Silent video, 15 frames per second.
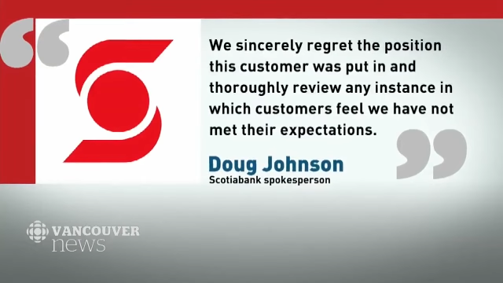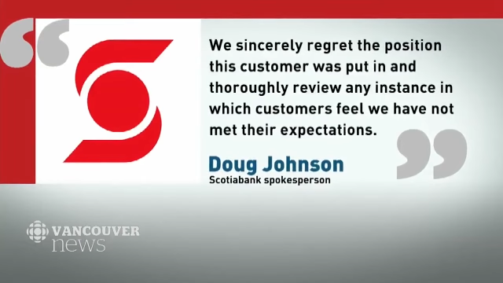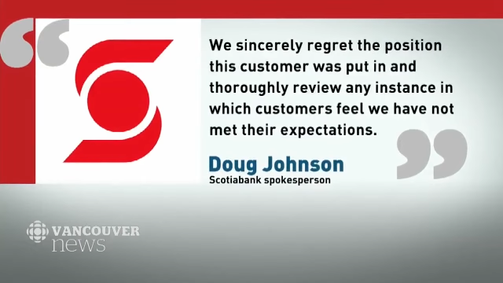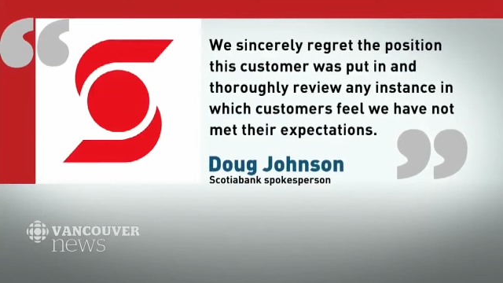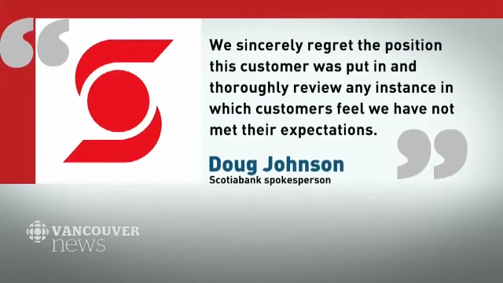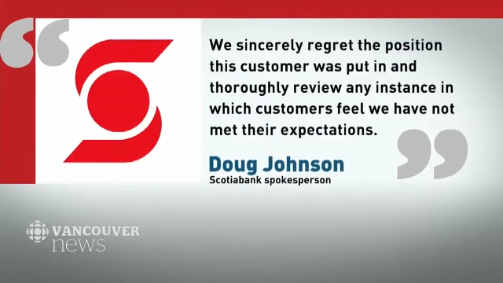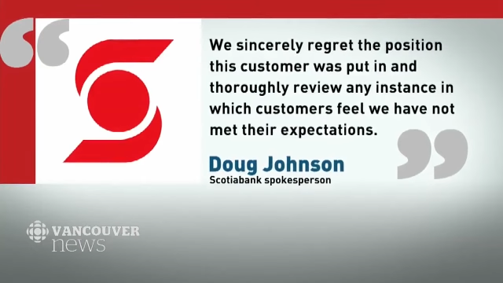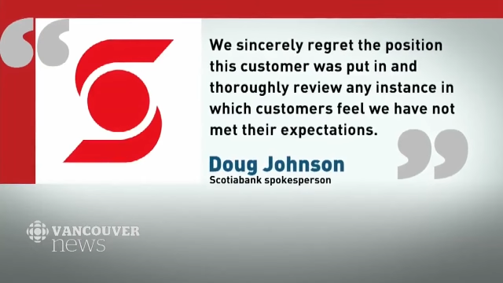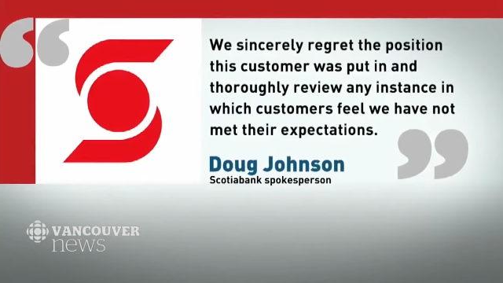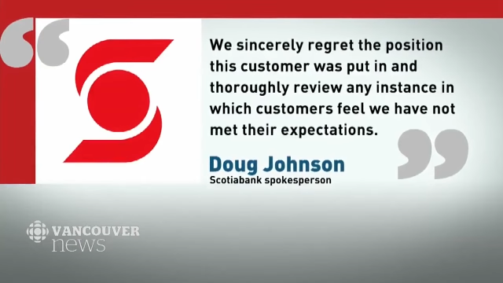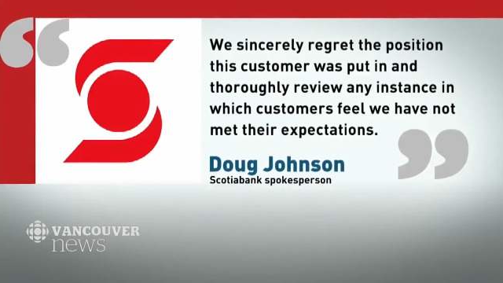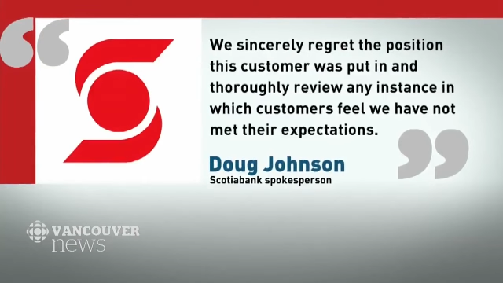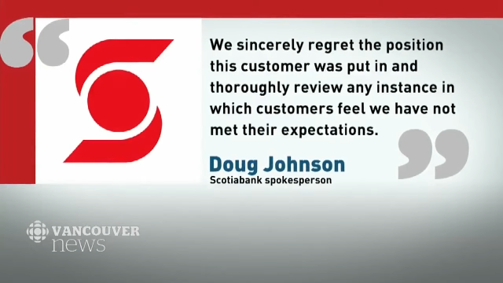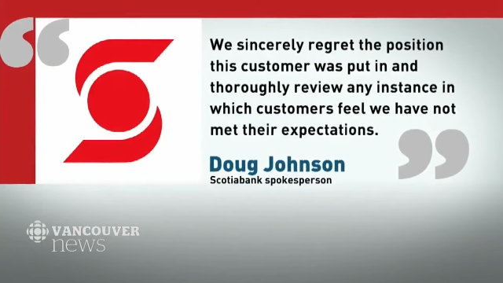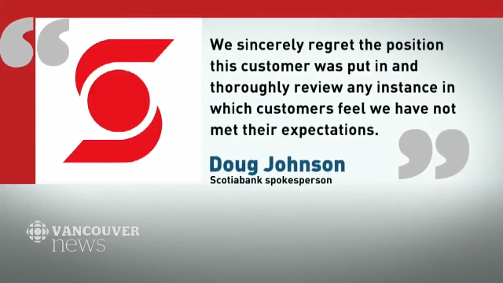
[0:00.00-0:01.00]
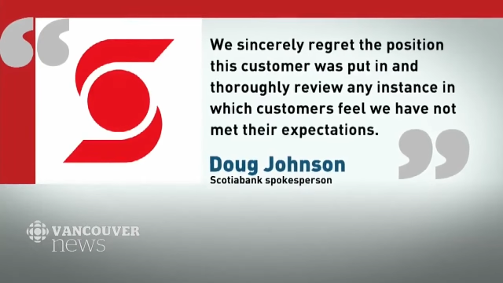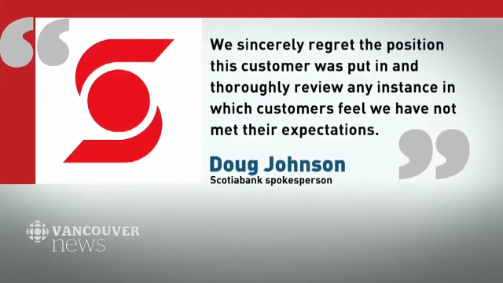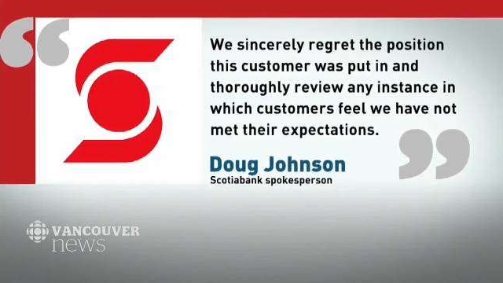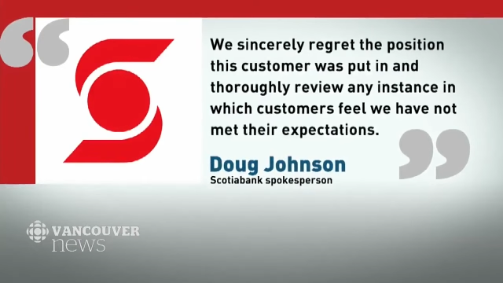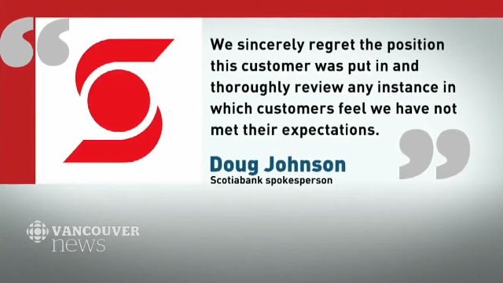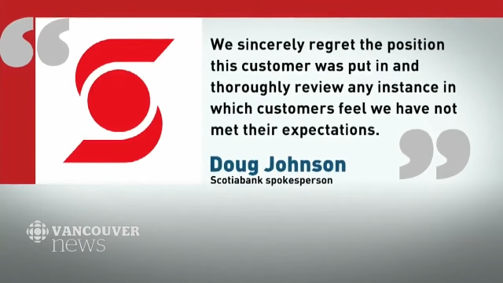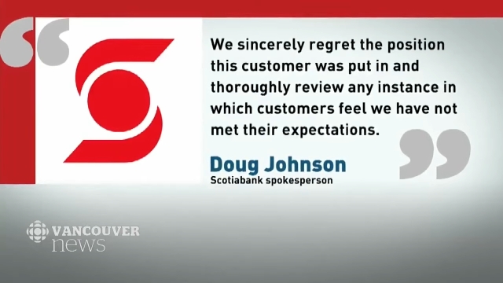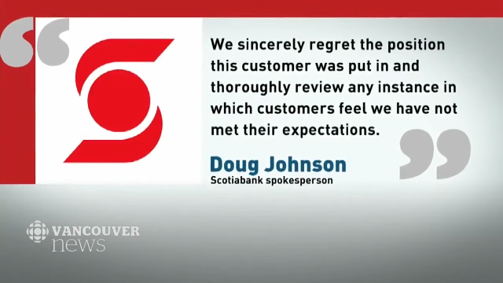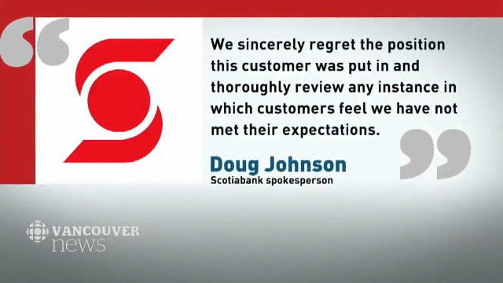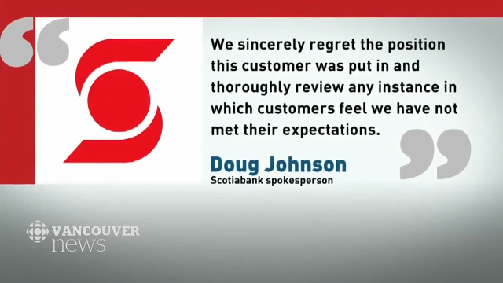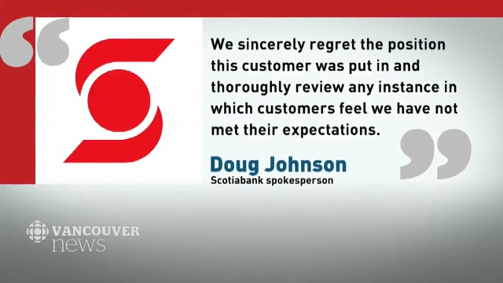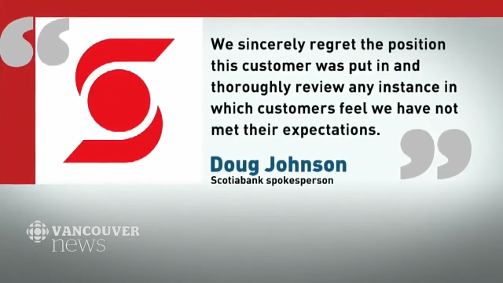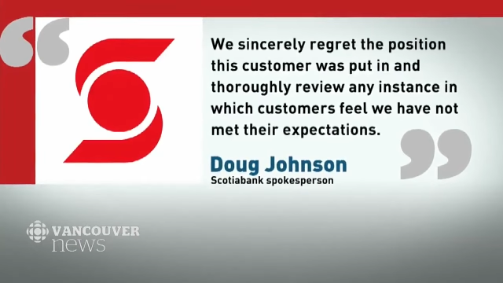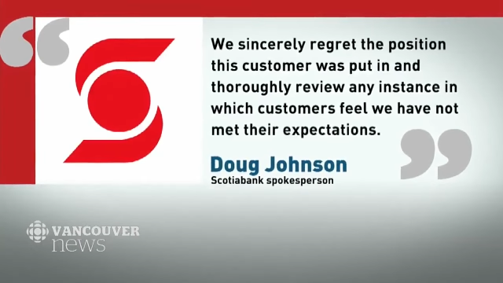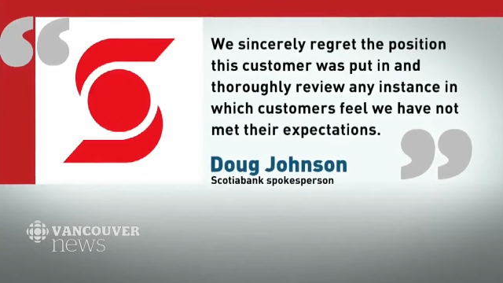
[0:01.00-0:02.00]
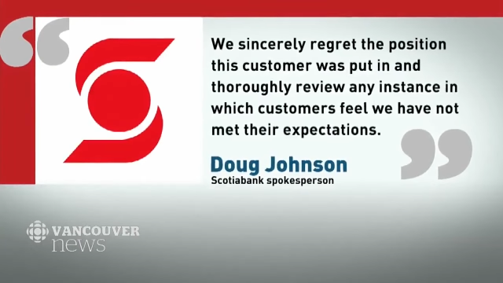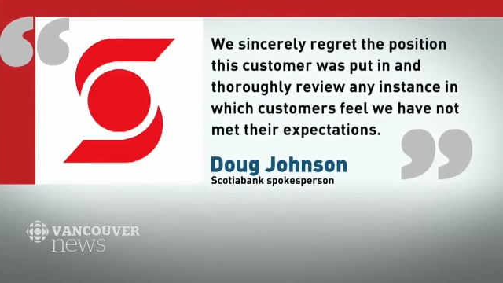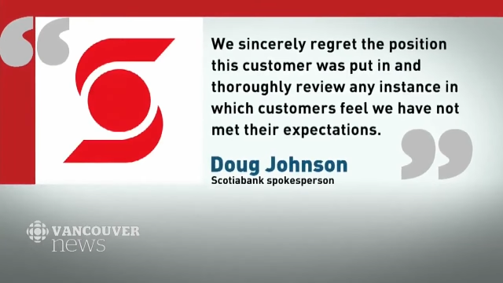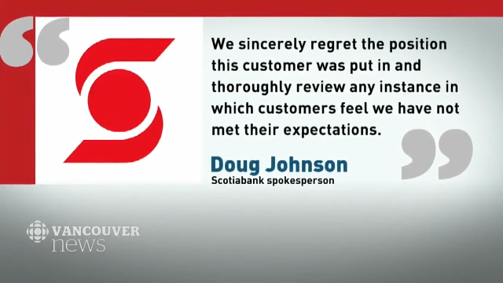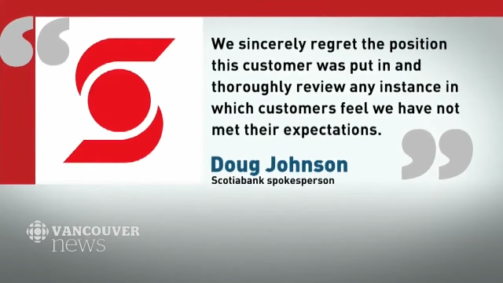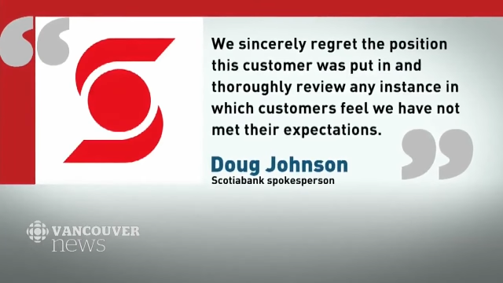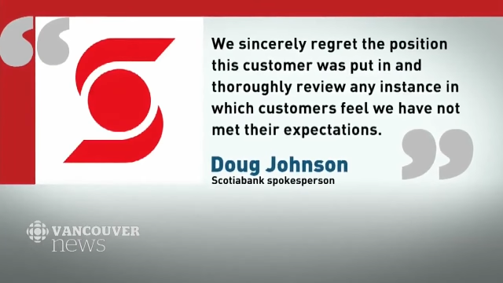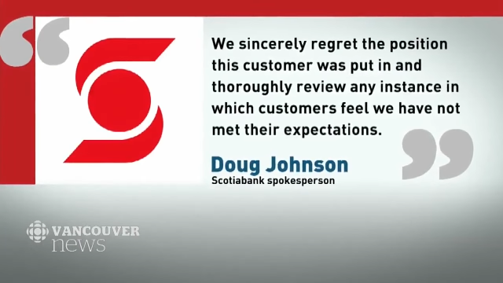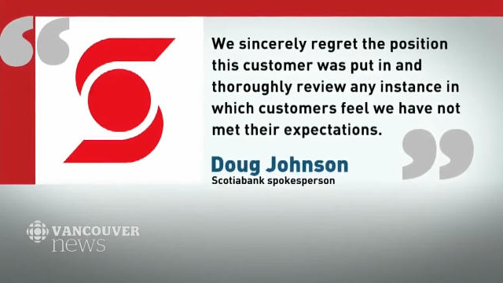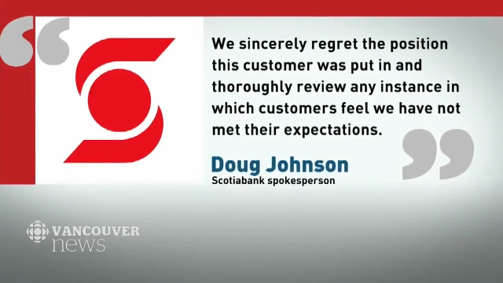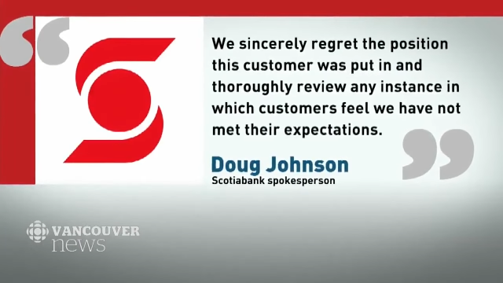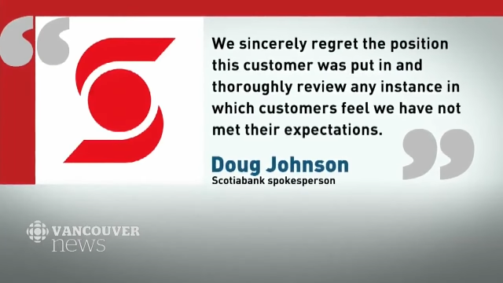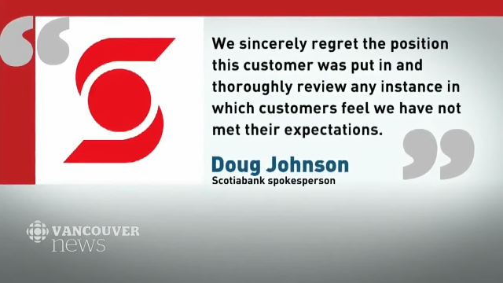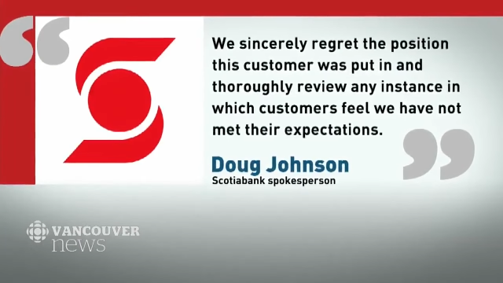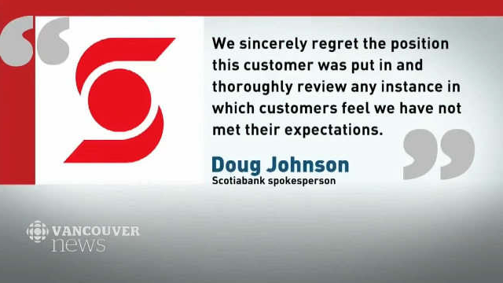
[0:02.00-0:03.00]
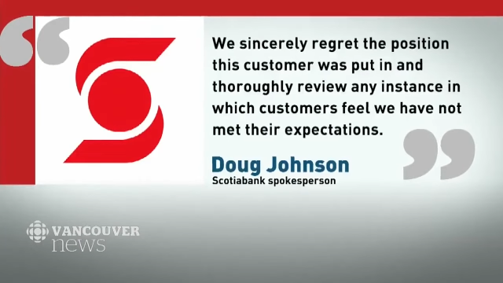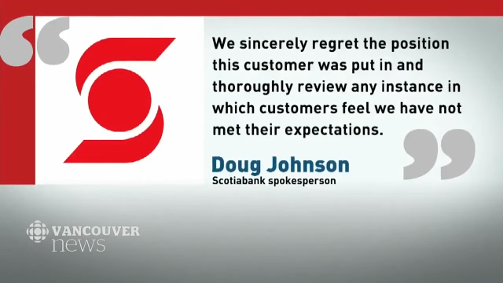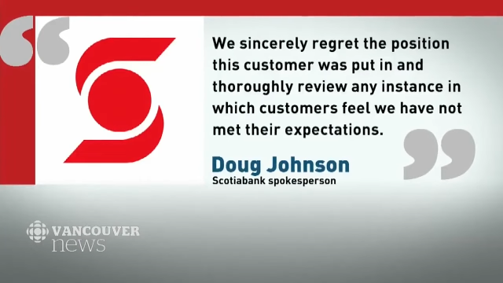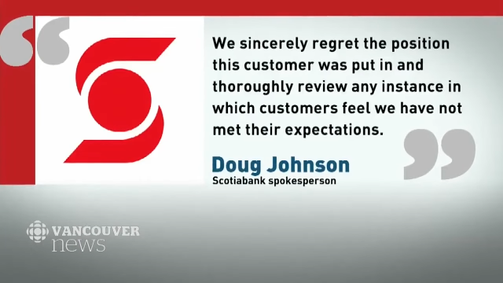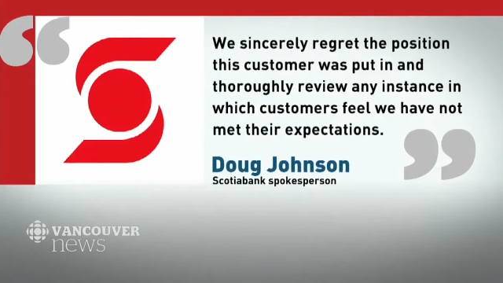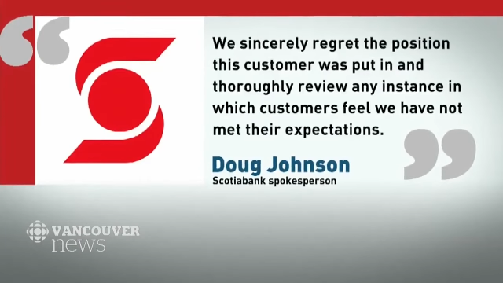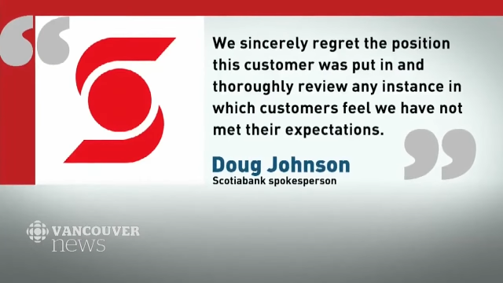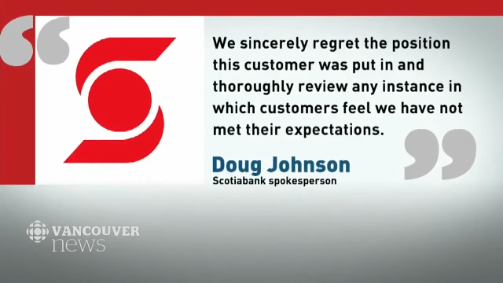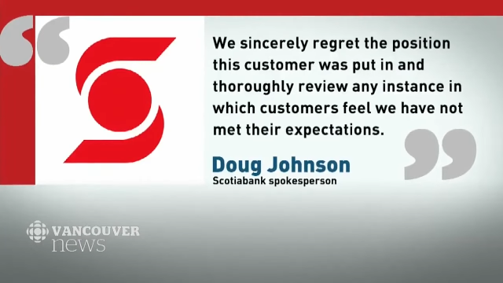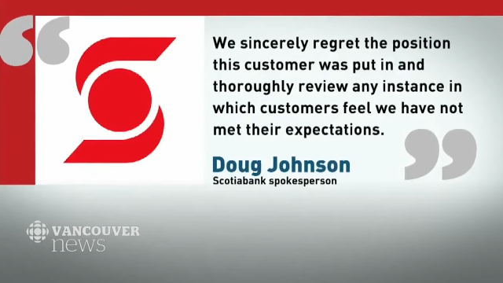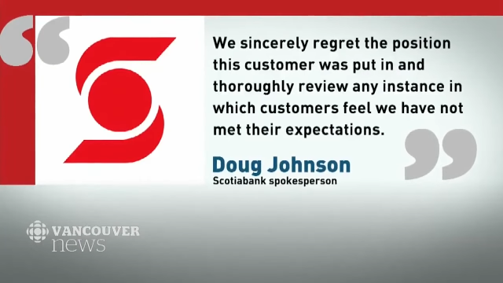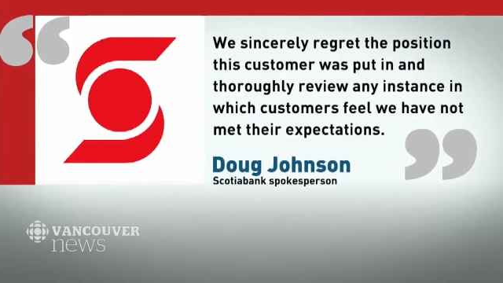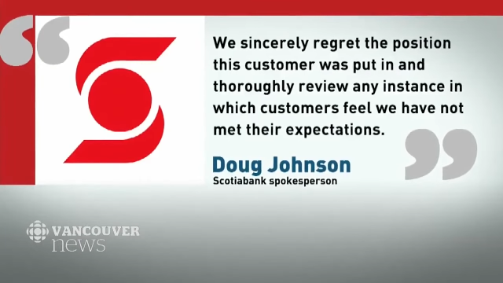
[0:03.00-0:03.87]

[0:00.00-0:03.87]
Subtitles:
[unreadable: no face in view]